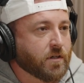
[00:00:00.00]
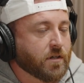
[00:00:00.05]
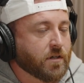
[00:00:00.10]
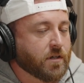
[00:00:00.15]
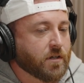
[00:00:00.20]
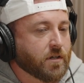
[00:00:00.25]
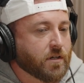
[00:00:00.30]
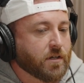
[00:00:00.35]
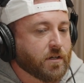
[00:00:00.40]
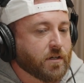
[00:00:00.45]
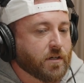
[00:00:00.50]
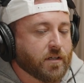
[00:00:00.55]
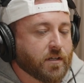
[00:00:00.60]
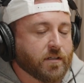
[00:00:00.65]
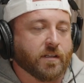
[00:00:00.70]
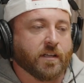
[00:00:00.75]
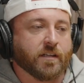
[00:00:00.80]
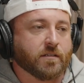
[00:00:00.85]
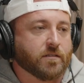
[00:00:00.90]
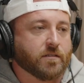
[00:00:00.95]
And
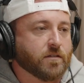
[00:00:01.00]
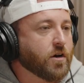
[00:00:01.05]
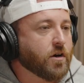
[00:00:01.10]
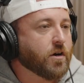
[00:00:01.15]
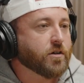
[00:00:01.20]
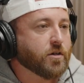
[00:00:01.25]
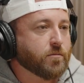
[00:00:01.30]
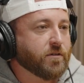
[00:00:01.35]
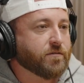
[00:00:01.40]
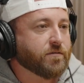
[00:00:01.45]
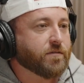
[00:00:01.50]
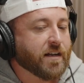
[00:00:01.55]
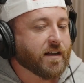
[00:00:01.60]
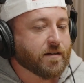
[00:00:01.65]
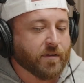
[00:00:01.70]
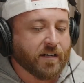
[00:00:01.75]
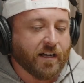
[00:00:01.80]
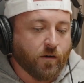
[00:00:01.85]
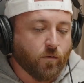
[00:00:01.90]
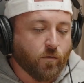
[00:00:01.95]
they're like, no, he'll be fine.
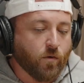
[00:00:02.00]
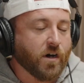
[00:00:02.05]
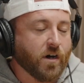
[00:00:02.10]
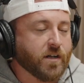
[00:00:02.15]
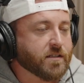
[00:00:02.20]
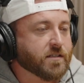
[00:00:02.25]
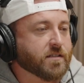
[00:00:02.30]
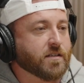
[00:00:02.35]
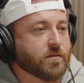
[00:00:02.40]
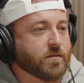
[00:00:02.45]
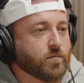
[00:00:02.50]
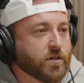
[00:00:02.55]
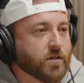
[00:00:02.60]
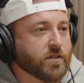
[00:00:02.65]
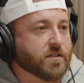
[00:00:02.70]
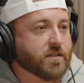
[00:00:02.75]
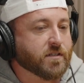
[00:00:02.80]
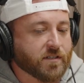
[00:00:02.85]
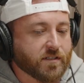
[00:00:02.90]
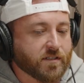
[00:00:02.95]
I'm like, I want
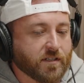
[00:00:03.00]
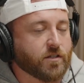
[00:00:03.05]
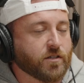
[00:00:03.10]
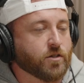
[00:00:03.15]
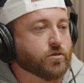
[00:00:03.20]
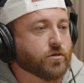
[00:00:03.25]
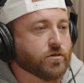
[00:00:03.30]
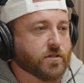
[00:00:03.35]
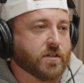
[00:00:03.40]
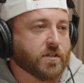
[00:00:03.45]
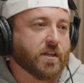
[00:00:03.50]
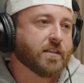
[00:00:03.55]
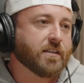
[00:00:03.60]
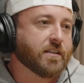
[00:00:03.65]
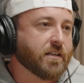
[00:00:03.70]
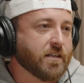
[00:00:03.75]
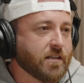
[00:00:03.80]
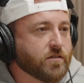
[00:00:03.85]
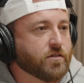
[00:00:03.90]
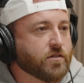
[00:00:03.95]
someone's signature saying
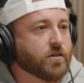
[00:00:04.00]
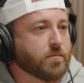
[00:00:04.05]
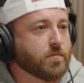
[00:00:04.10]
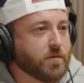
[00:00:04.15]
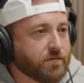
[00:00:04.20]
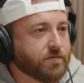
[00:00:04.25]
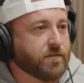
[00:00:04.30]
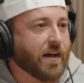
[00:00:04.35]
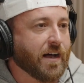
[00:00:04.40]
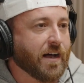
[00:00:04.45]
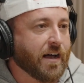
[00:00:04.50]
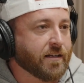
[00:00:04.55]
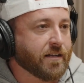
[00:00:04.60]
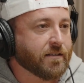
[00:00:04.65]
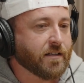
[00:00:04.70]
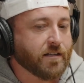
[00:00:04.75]
that he's going to be fine,